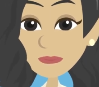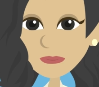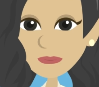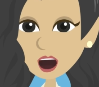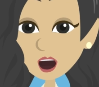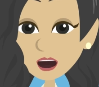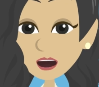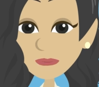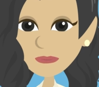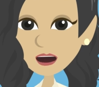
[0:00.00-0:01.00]
12 months
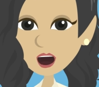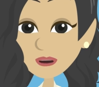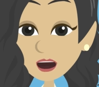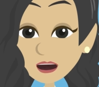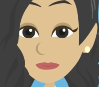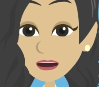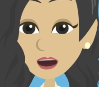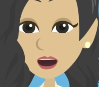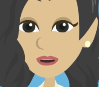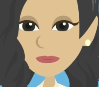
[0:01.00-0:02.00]
are given initially
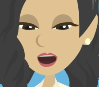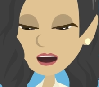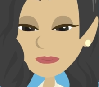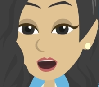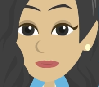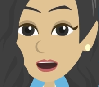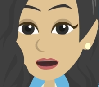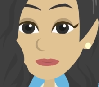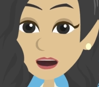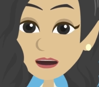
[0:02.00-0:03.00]
when someone graduates
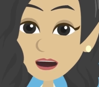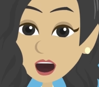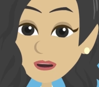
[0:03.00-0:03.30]
from a U.S.